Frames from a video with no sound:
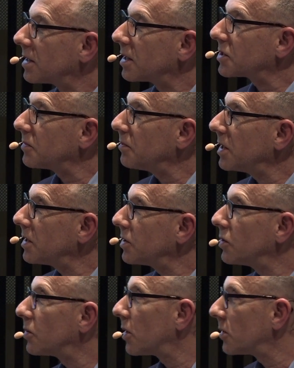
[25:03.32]
doesn't mean
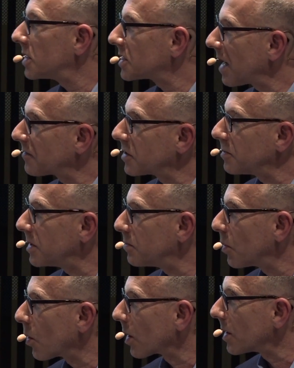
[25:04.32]
you always have to be
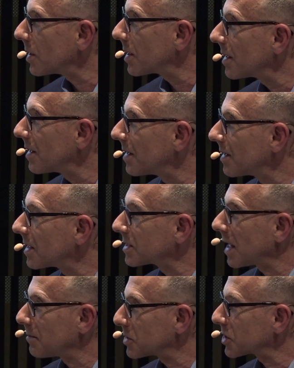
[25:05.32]
bored because
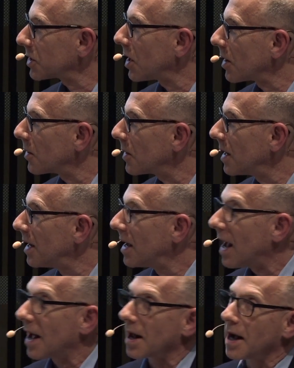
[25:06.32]
I'm slow,
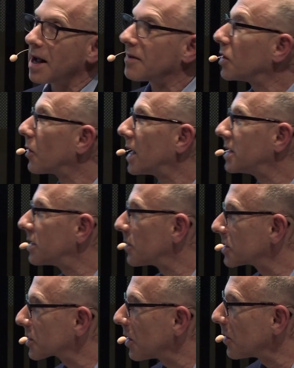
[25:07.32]
and I have no idea
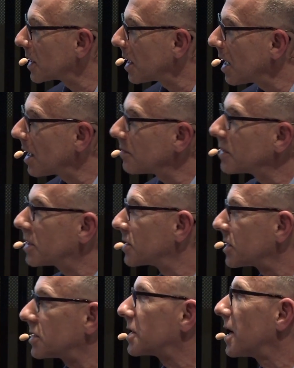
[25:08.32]
what's going on
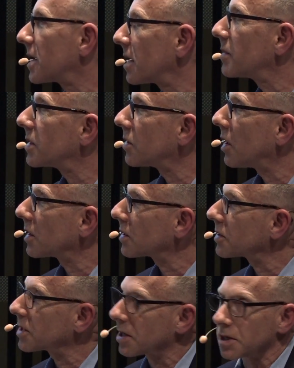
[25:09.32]
because it's taking me
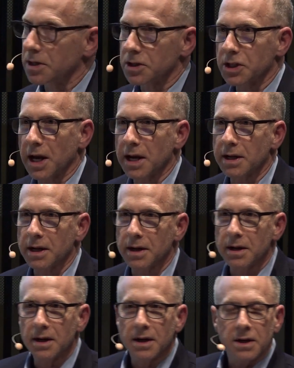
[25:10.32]
longer to understand
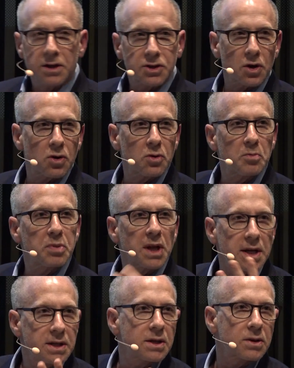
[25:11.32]
it. So
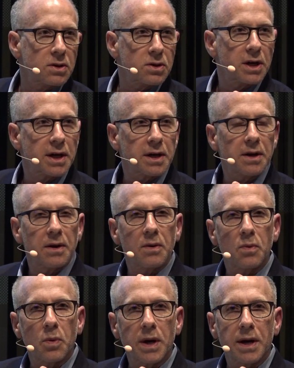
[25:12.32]
blended learning,
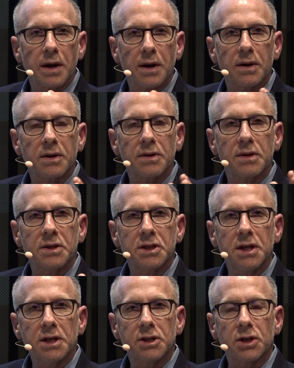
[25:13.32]
where the
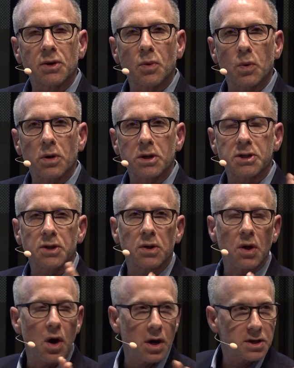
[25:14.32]
teacher works
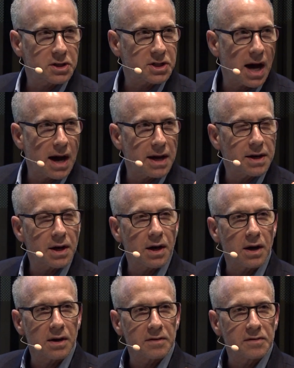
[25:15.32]
alongside
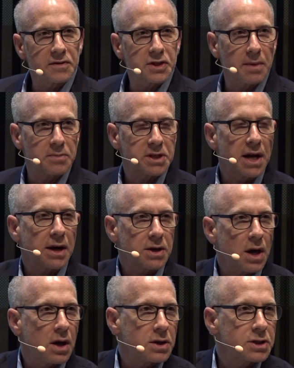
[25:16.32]
of some
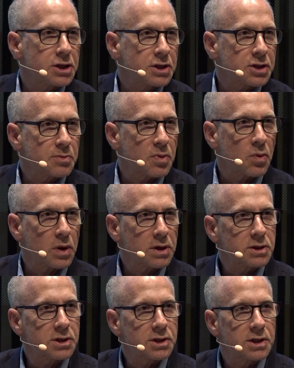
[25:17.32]
technology
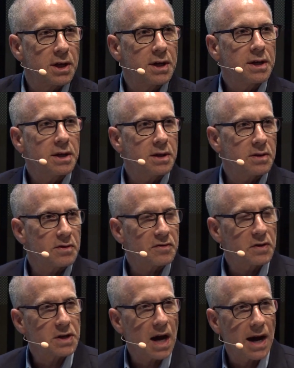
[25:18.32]
supports, either
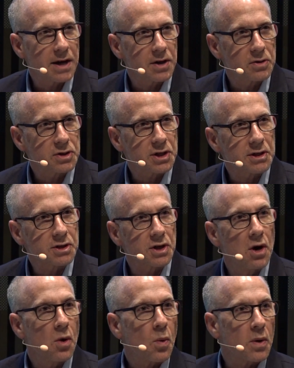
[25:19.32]
for diagnosis
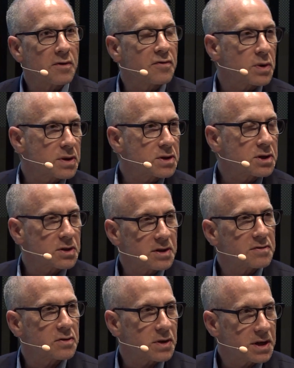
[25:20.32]
or for the
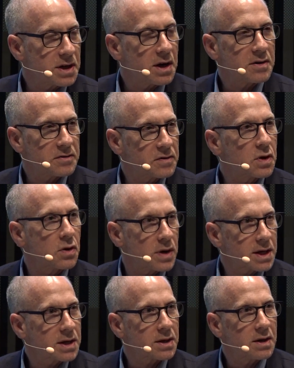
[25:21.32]
delivery of
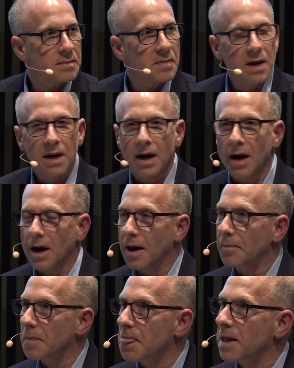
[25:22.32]
curriculum,
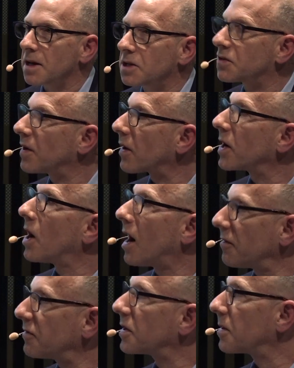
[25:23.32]
is very
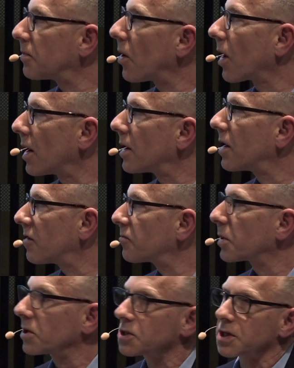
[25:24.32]
often a part of
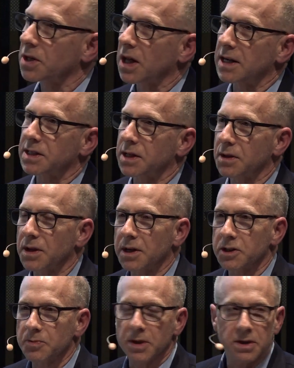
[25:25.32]
personalizing
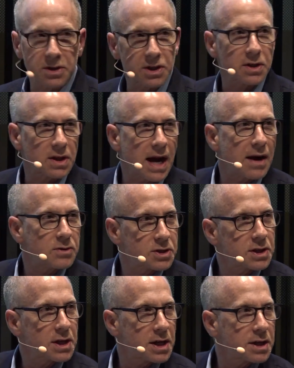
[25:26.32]
things because it
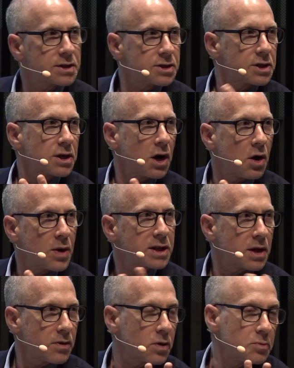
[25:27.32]
allows the kids to go
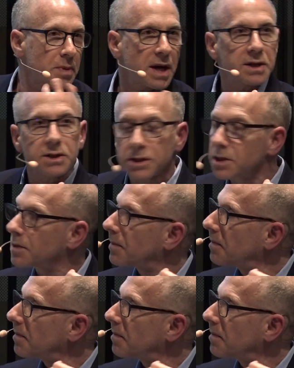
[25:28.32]
at their own pace.